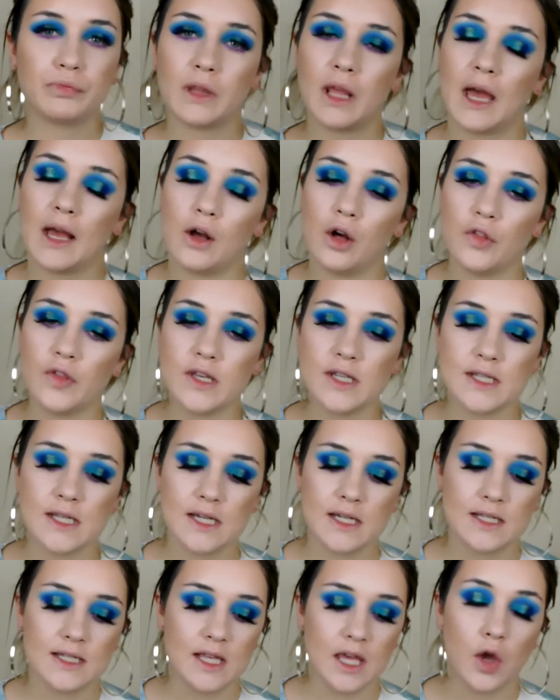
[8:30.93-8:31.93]
I
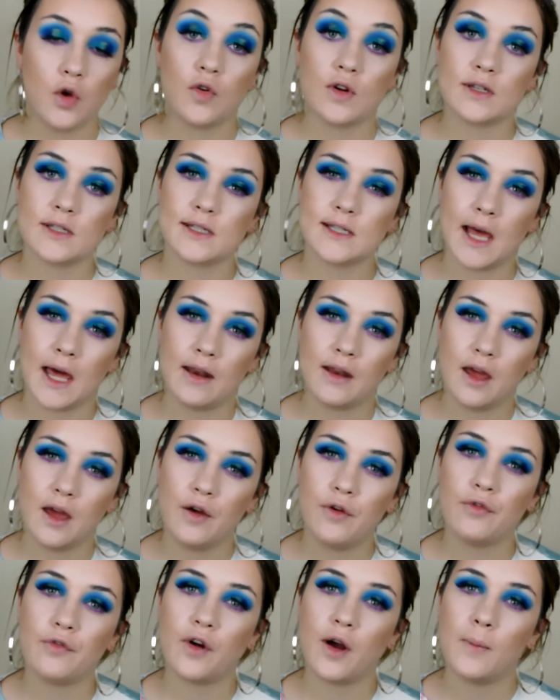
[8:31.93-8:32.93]
got these in a Secret
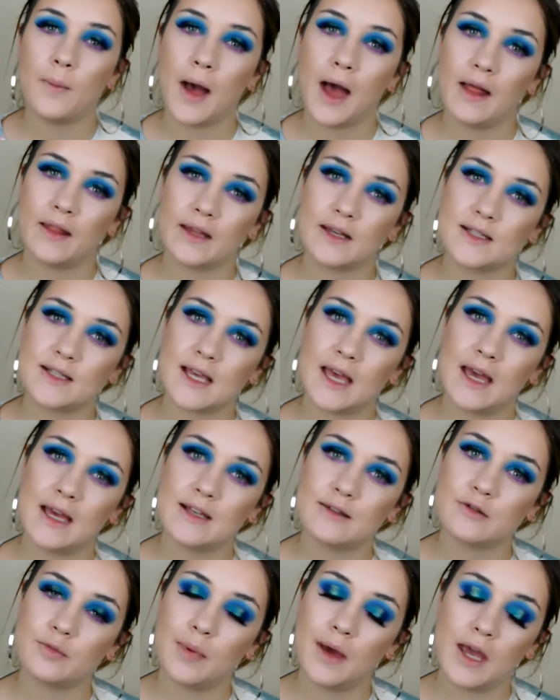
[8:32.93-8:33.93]
Santa from
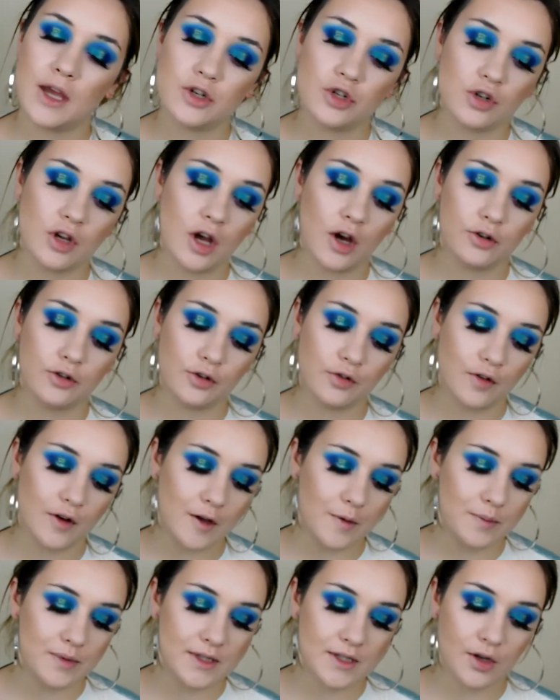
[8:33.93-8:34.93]
Alex Kate's
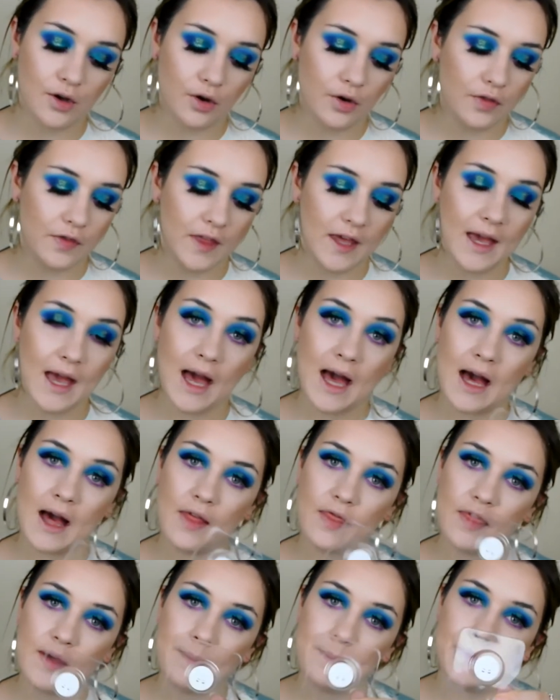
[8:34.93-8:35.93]
Patreon group. So
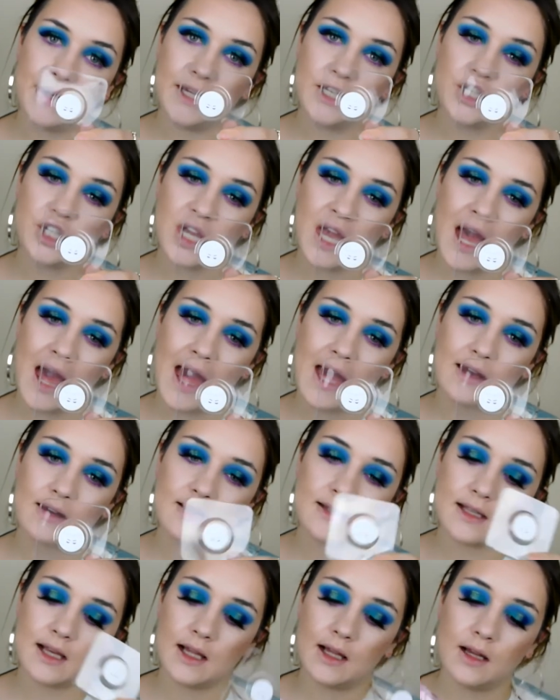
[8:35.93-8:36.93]
they are the
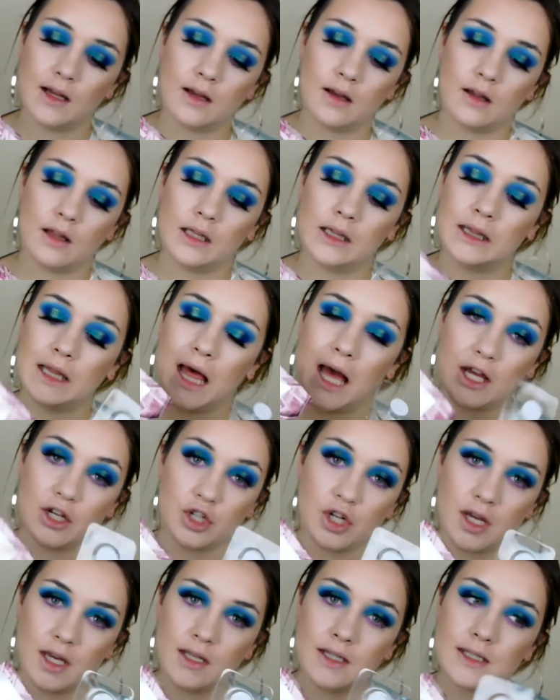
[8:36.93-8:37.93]
BGX
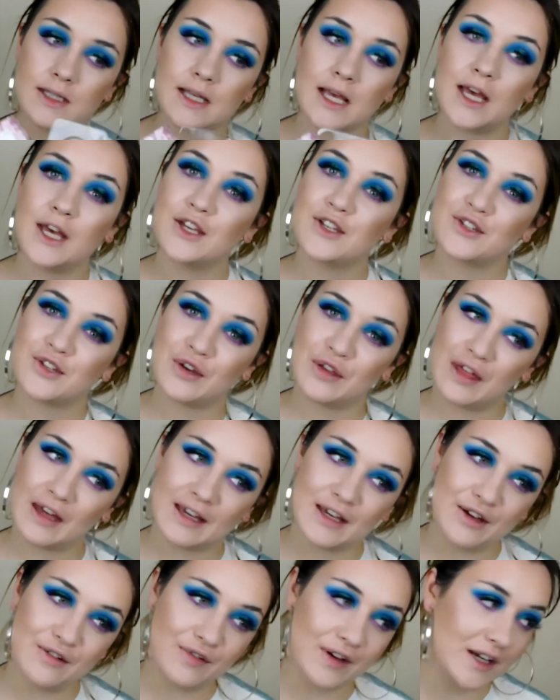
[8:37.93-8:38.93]
lashes,
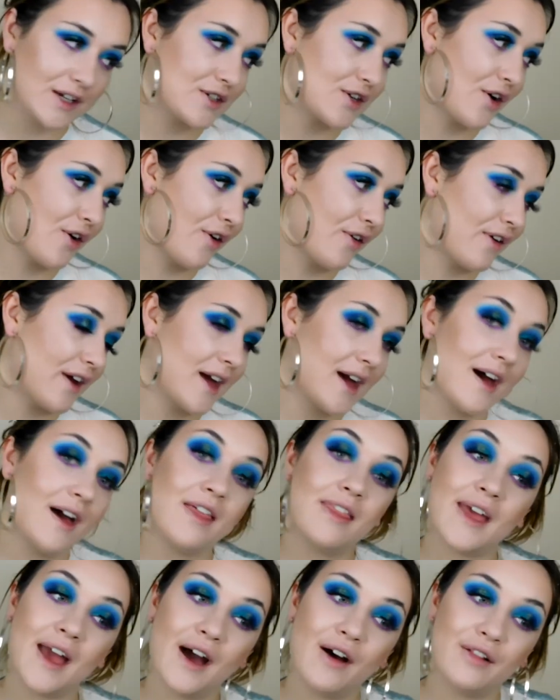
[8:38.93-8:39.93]
so thank you,
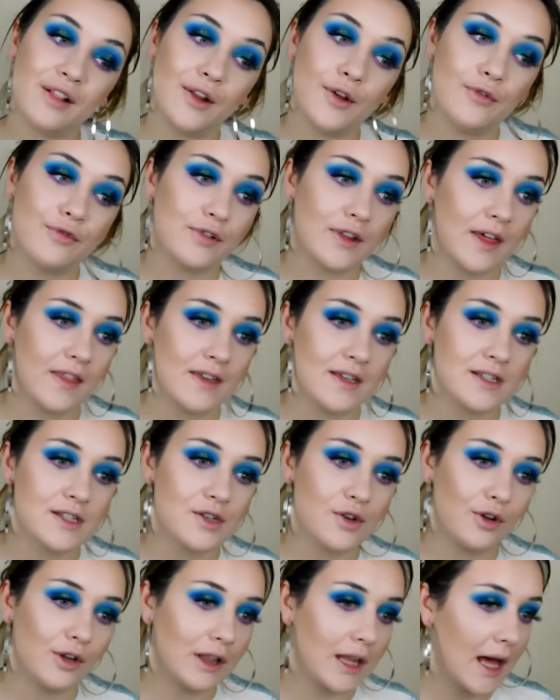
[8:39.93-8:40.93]
Victoria. They are
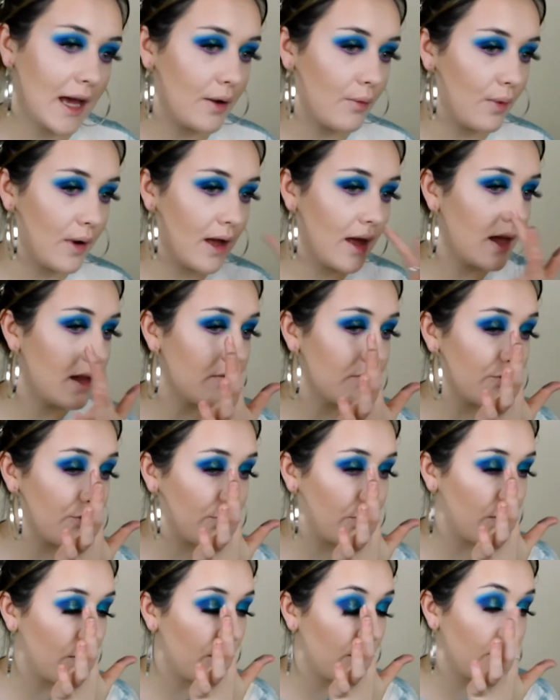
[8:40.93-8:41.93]
lovely. They're so
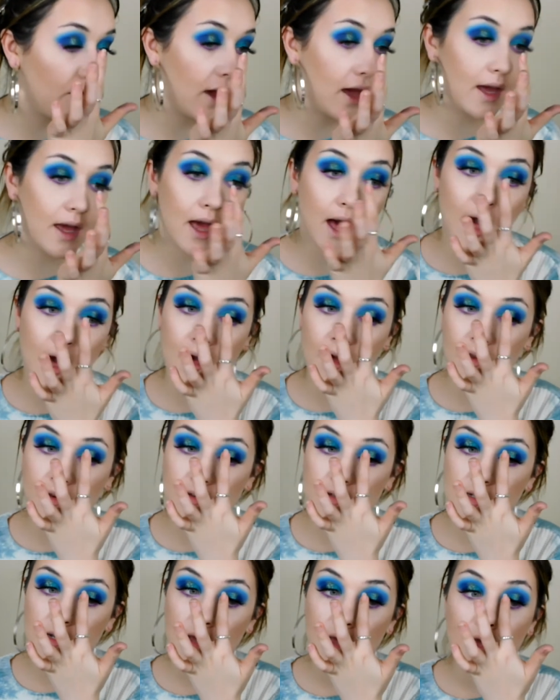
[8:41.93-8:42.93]
lightweight and
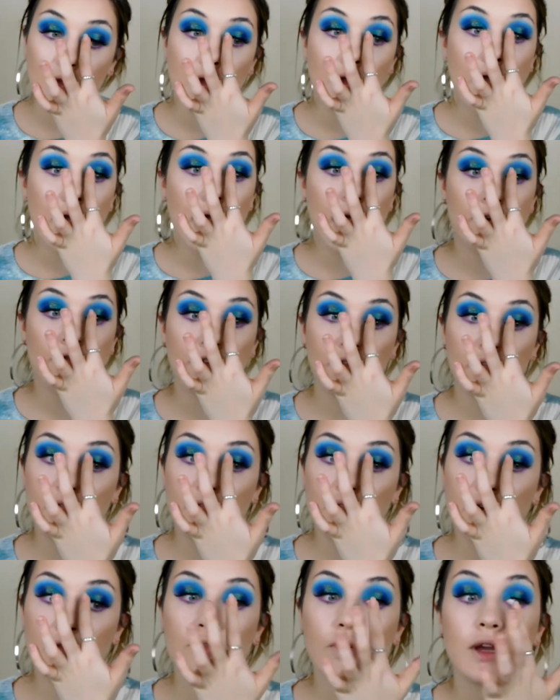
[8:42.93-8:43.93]
fluttery, and
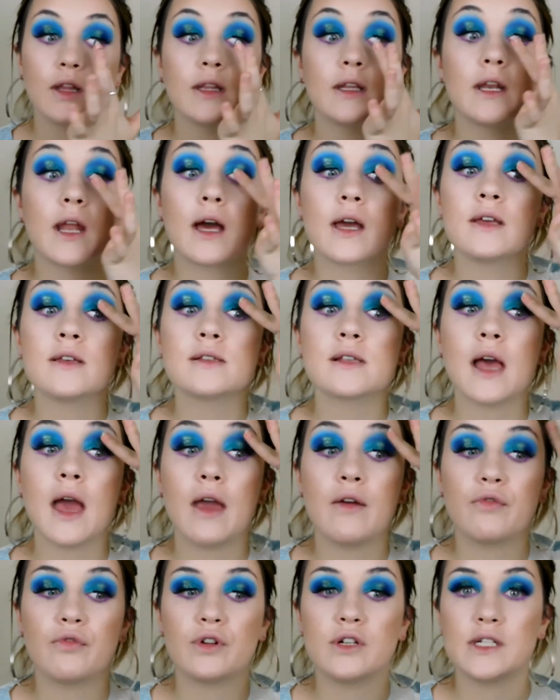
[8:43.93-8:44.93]
I feel like they're really
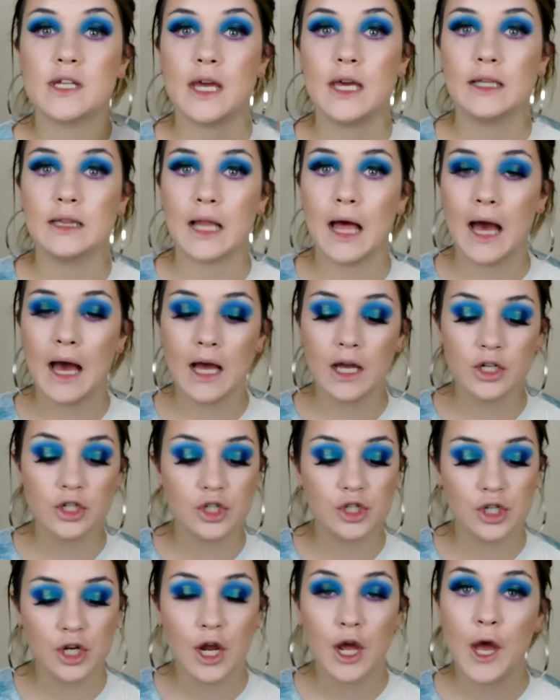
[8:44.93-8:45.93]
nice everyday
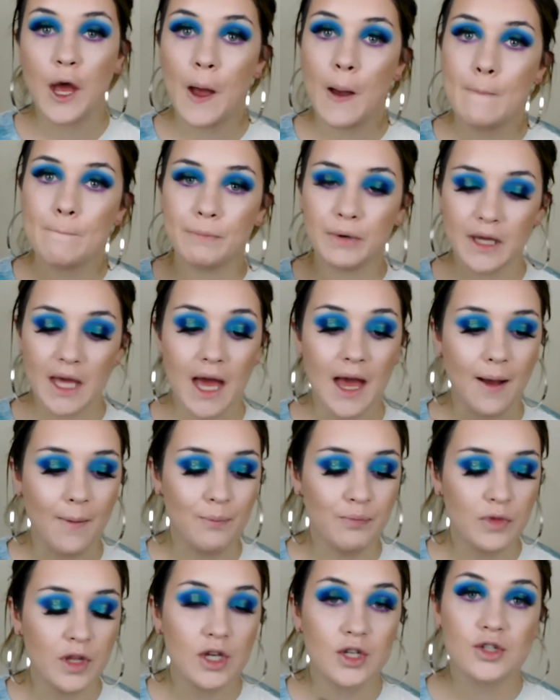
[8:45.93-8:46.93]
lash.
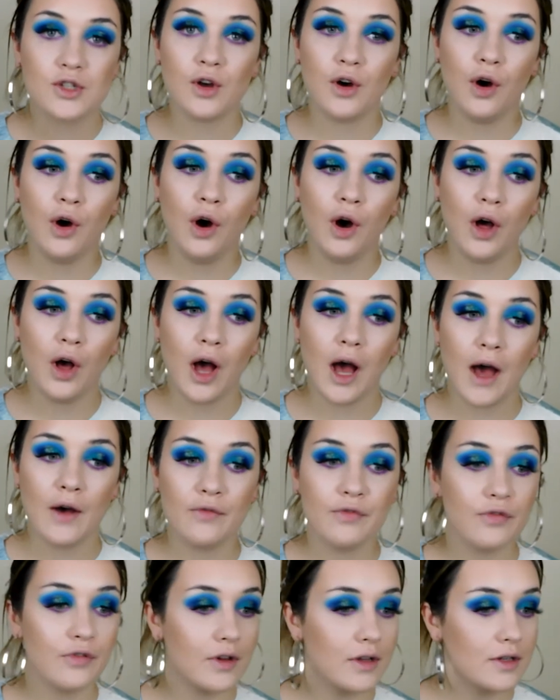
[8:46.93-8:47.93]
But yeah,
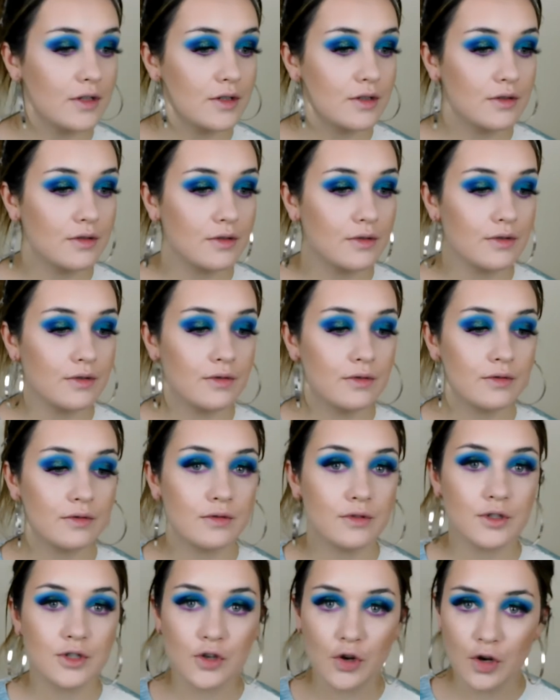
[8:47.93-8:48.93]
so I've
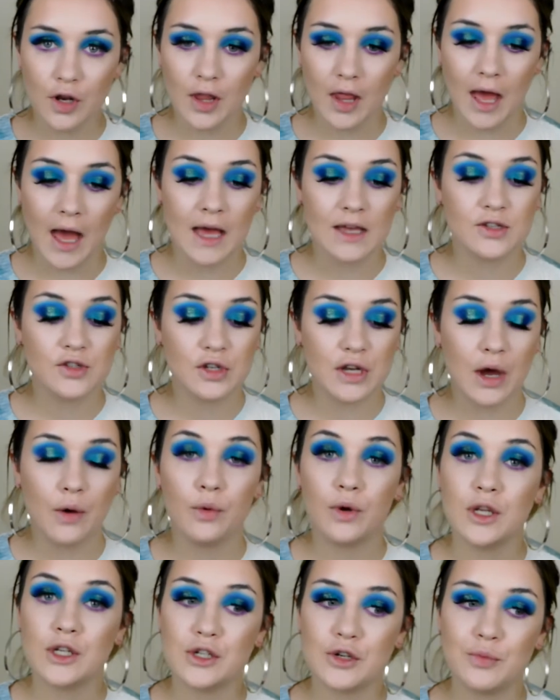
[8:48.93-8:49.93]
done
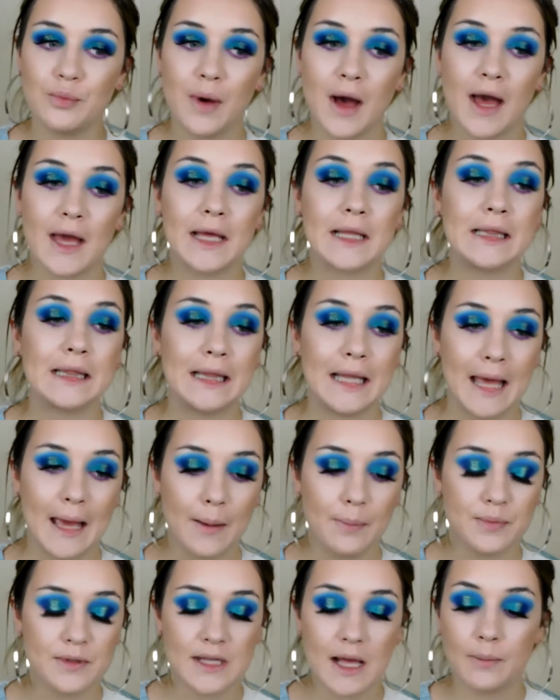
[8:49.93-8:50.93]
that. So now we're gonna do
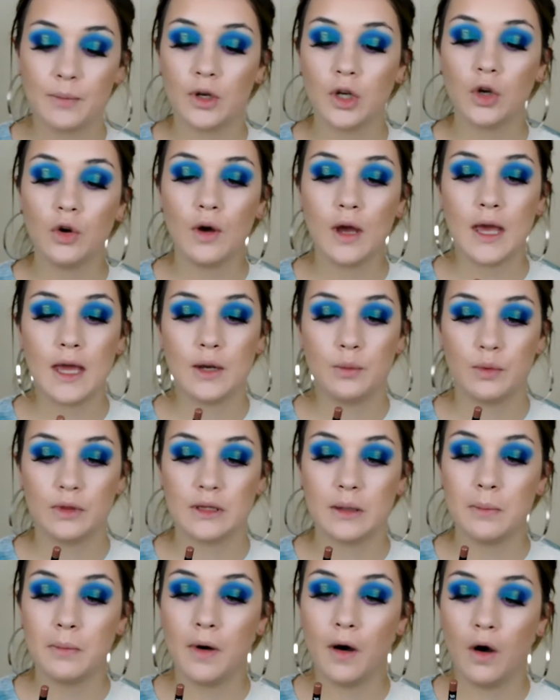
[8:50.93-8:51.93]
my lips. I'm gonna
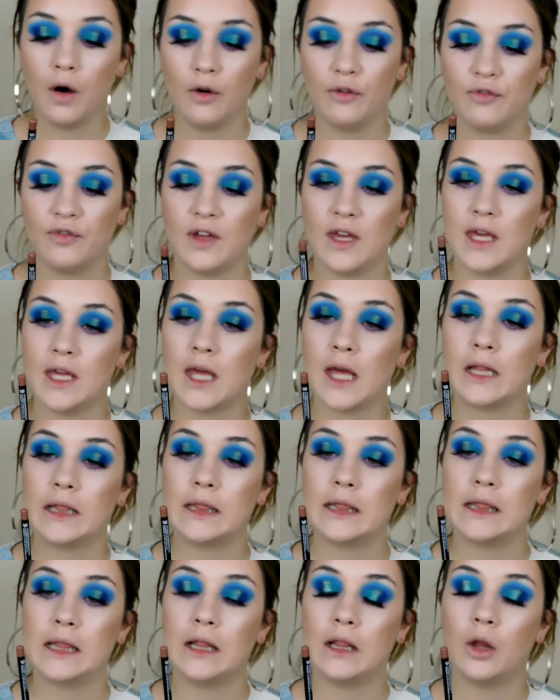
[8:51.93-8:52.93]
go in with the
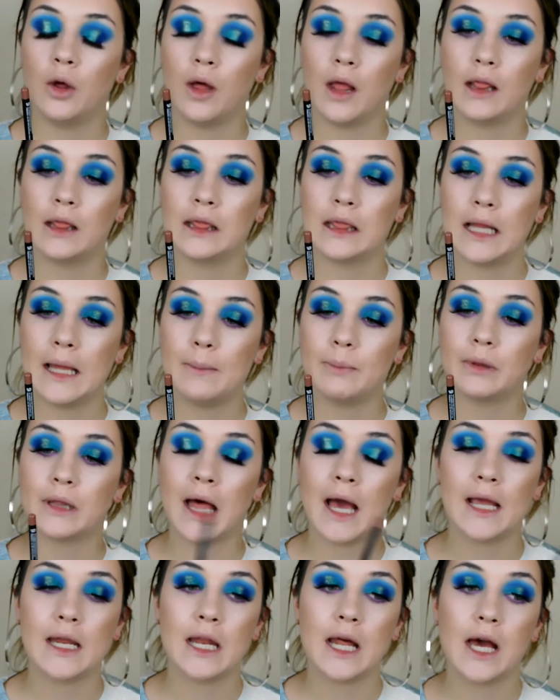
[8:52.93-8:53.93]
Morphe
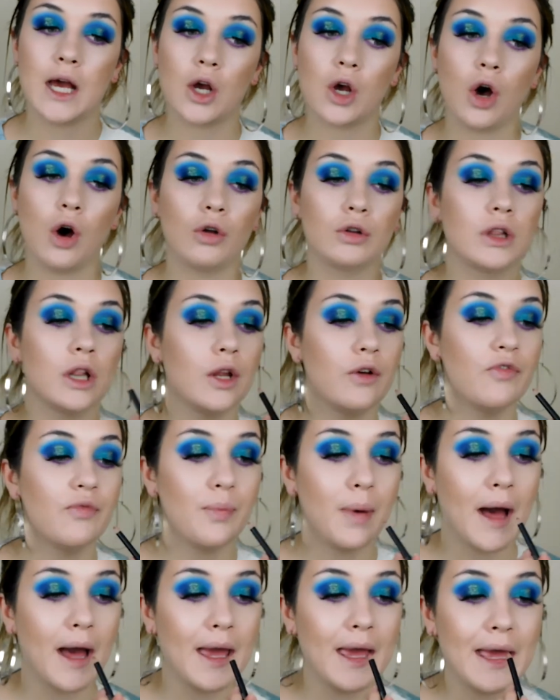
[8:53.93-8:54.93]
lip liner
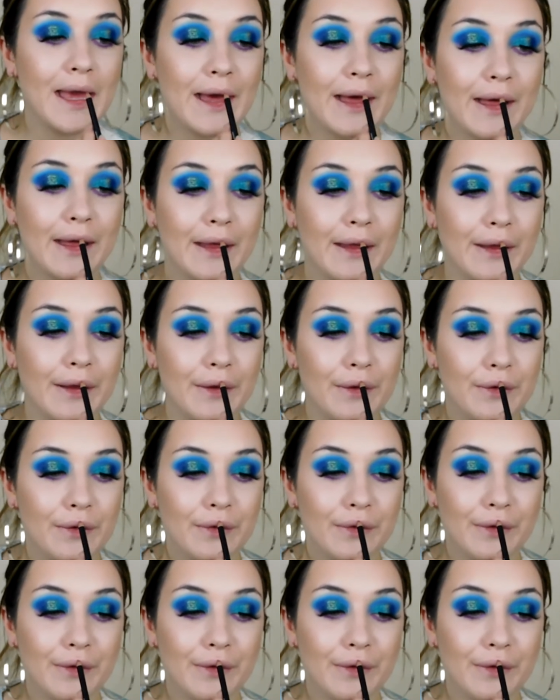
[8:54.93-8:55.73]
called Love Bite.